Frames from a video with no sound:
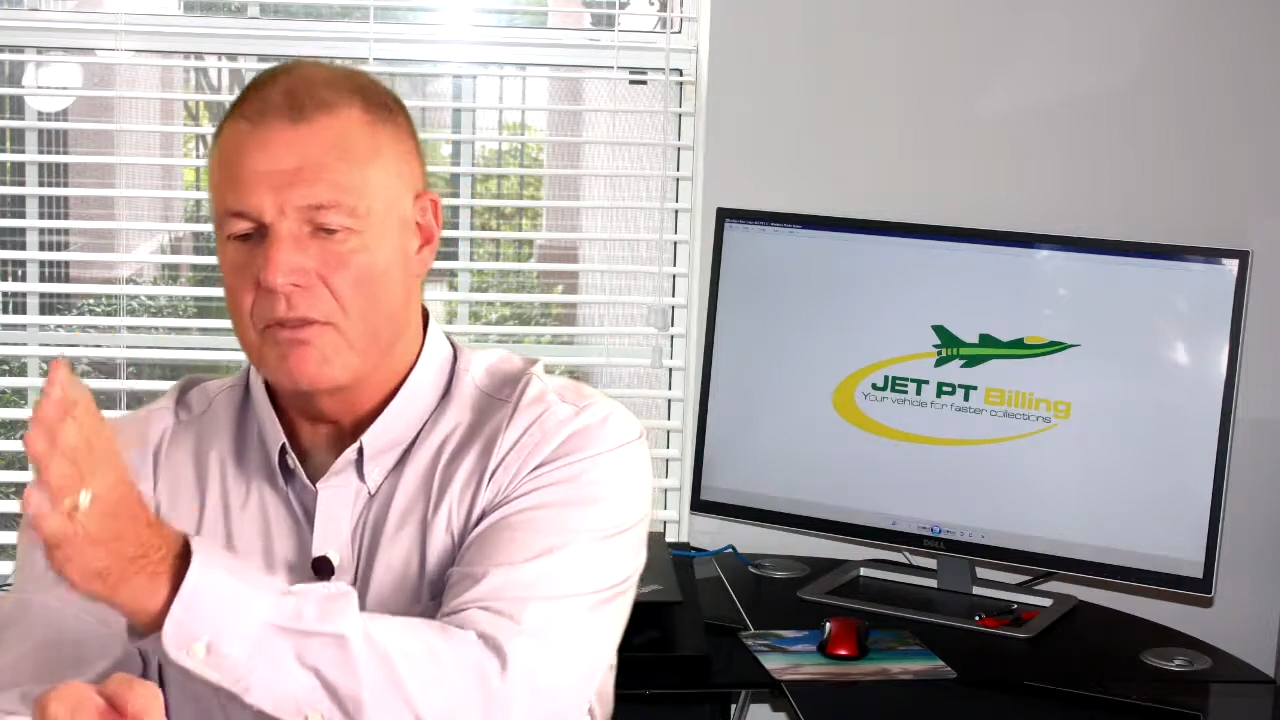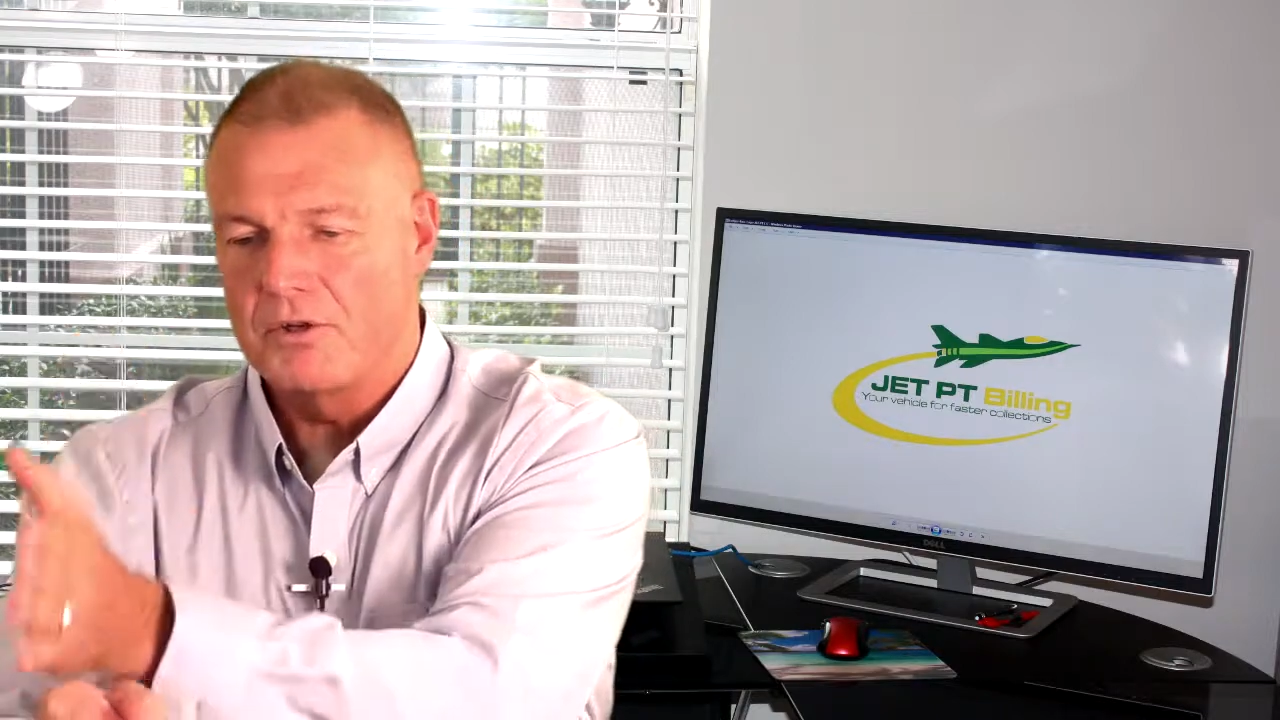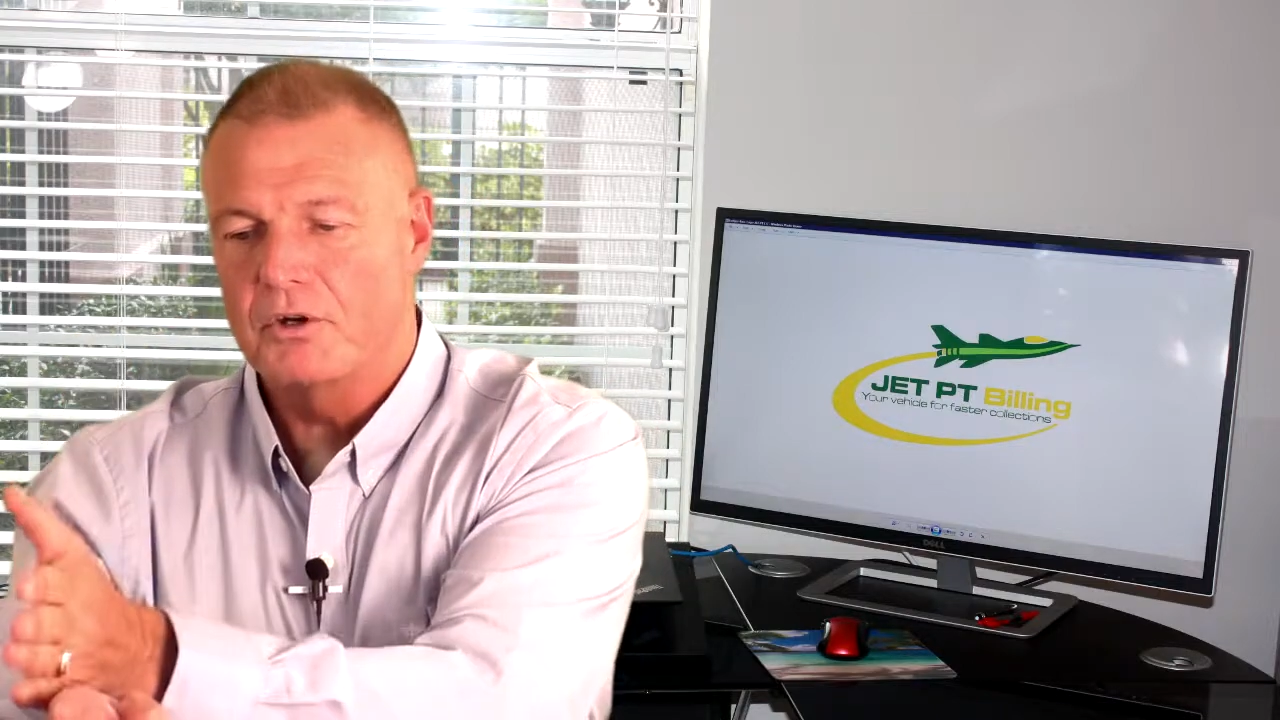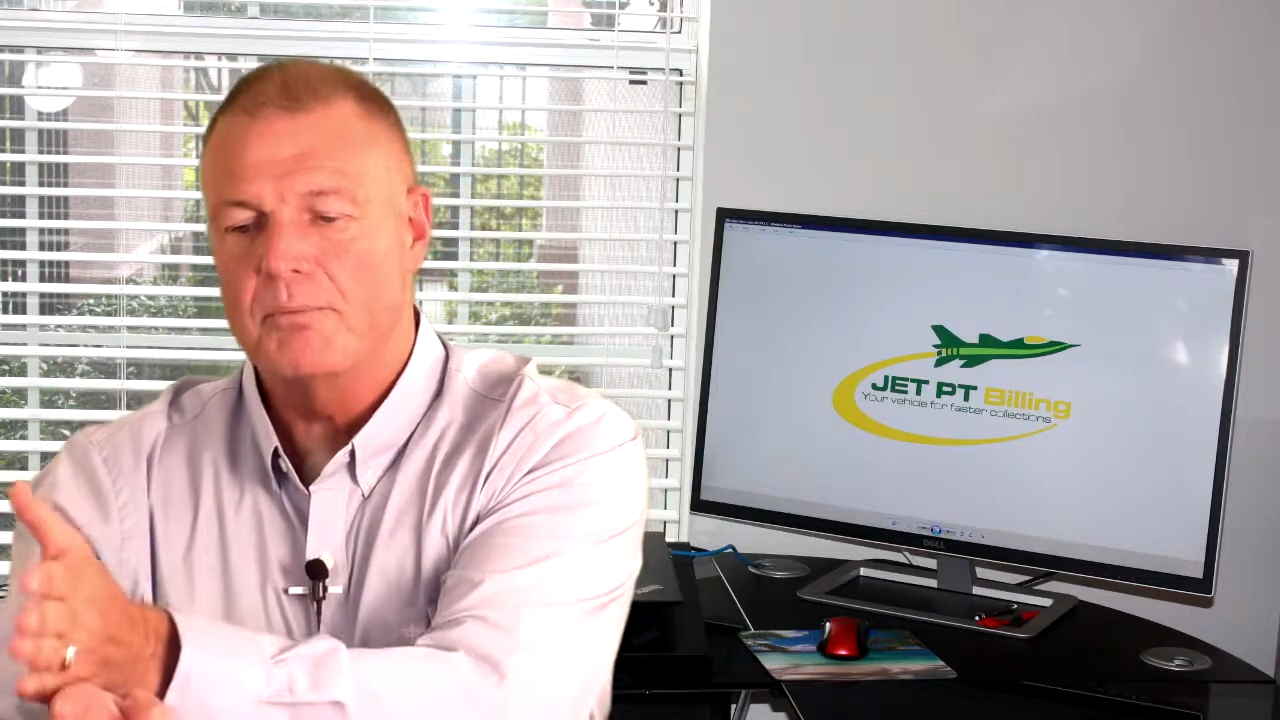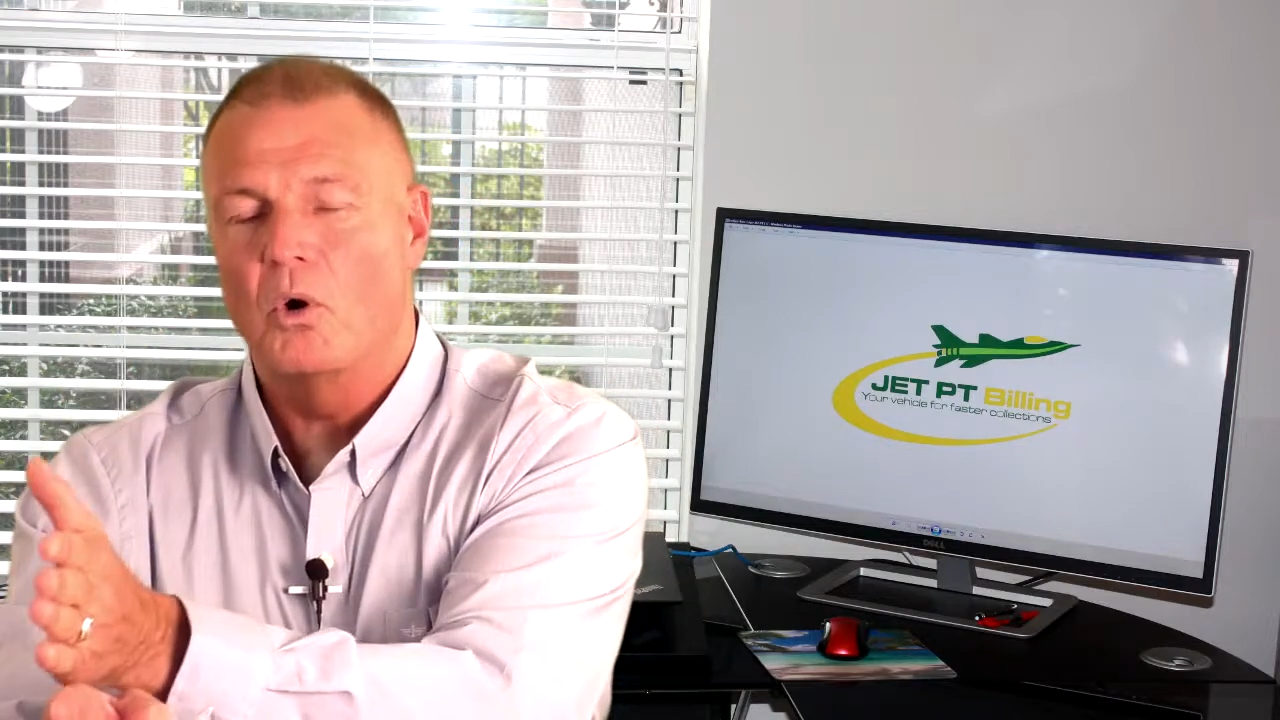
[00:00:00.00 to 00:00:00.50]

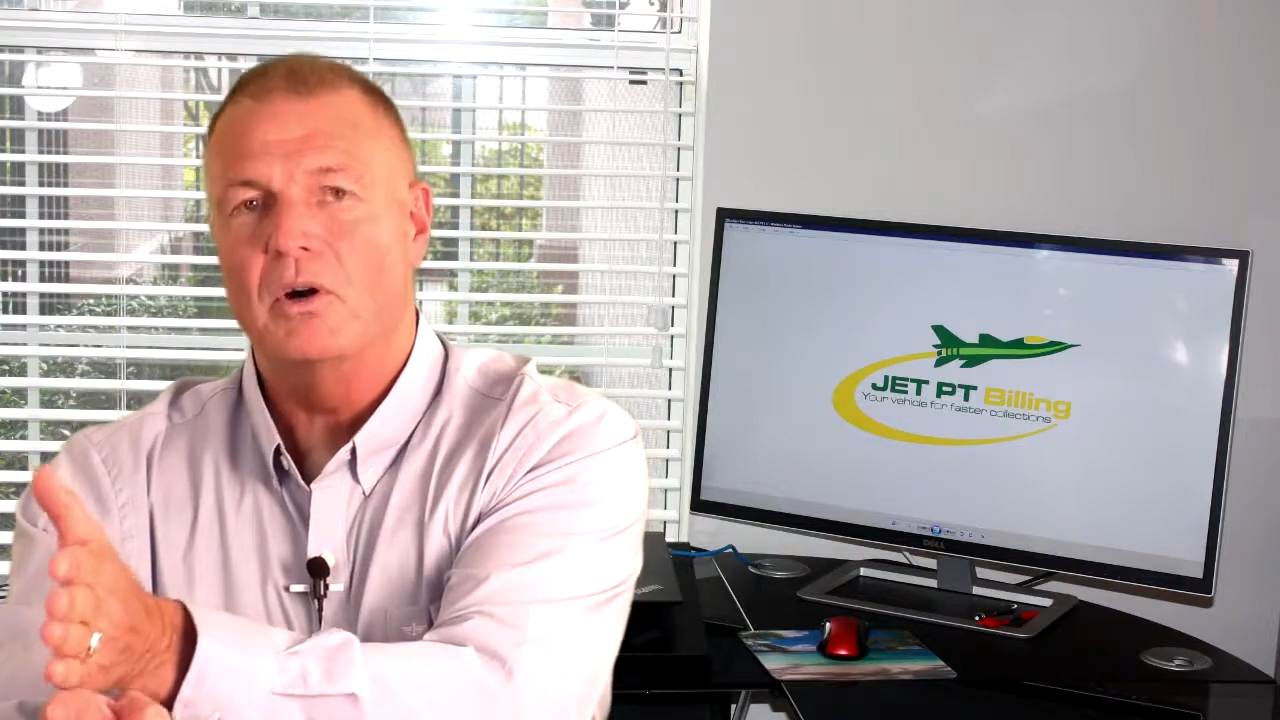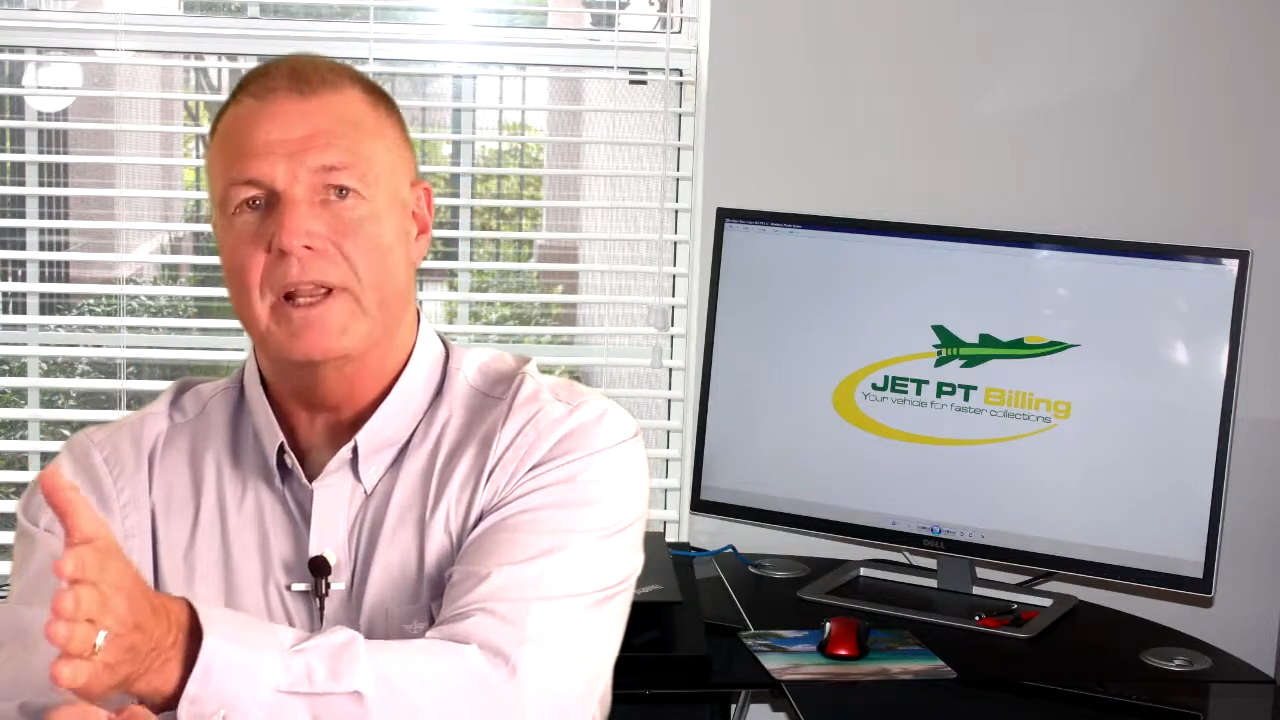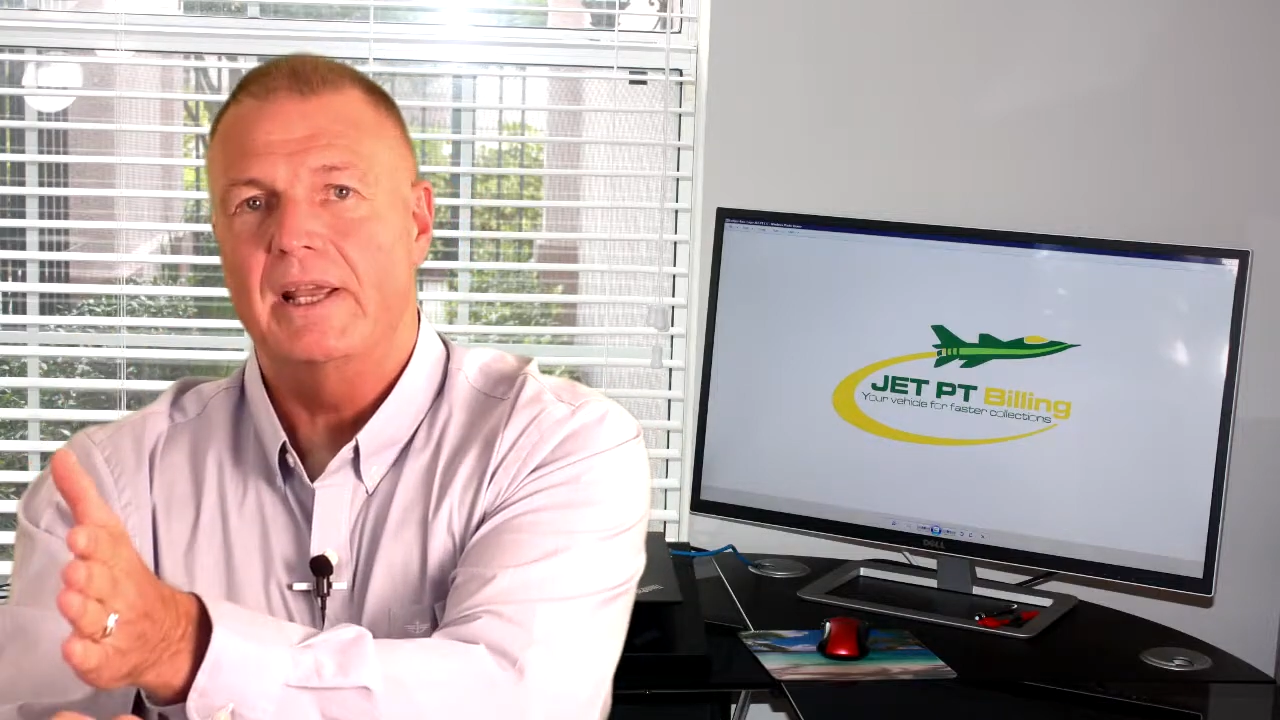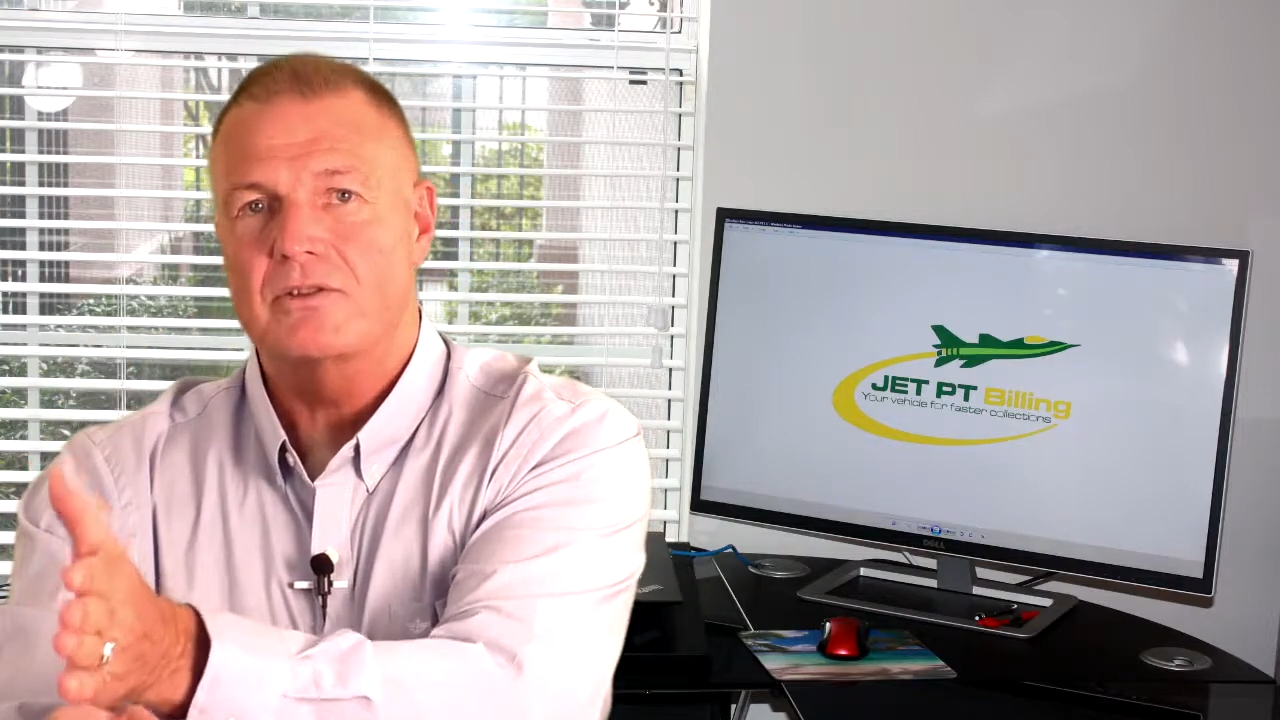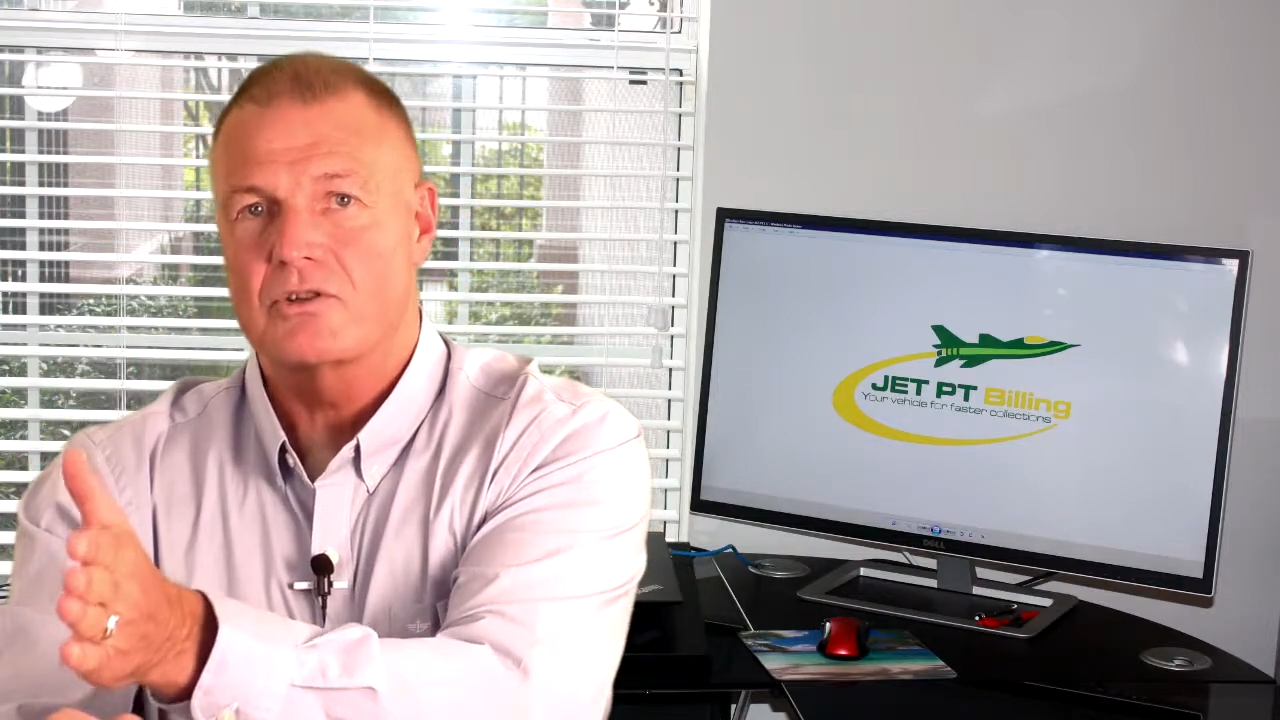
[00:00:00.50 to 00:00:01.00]
30 more days,